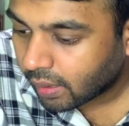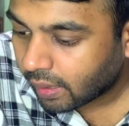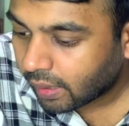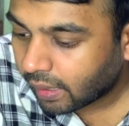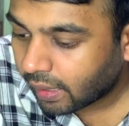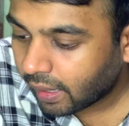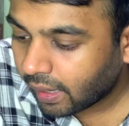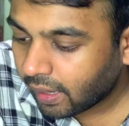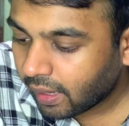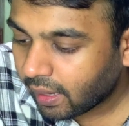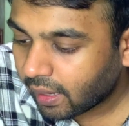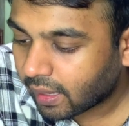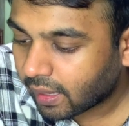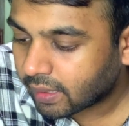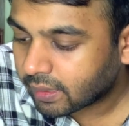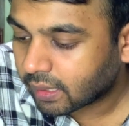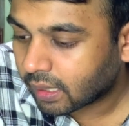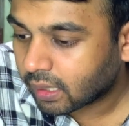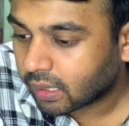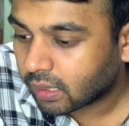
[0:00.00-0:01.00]
k
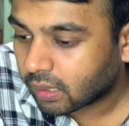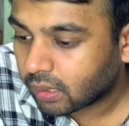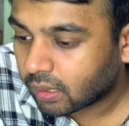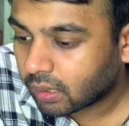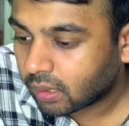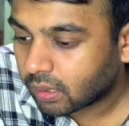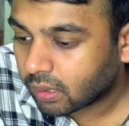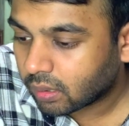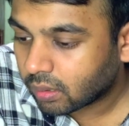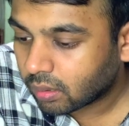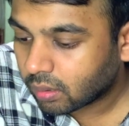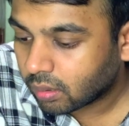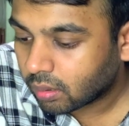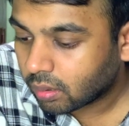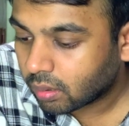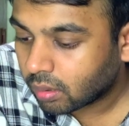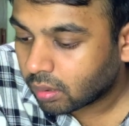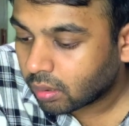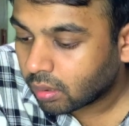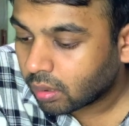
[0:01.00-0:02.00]
has occurred
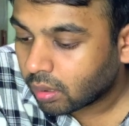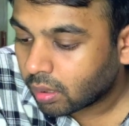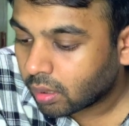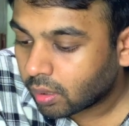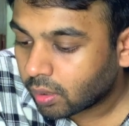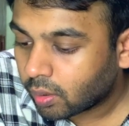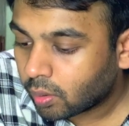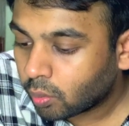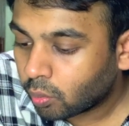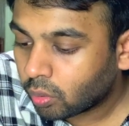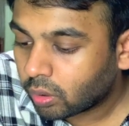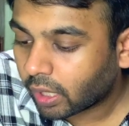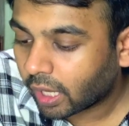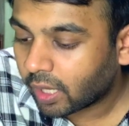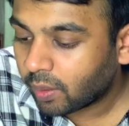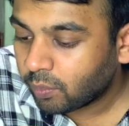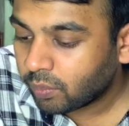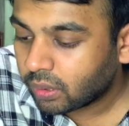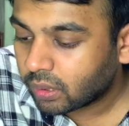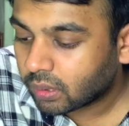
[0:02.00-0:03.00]
two
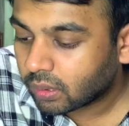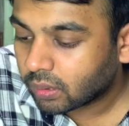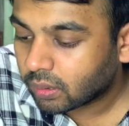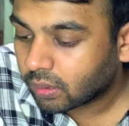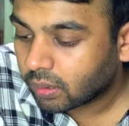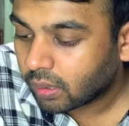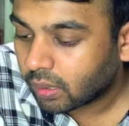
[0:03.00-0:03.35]
times,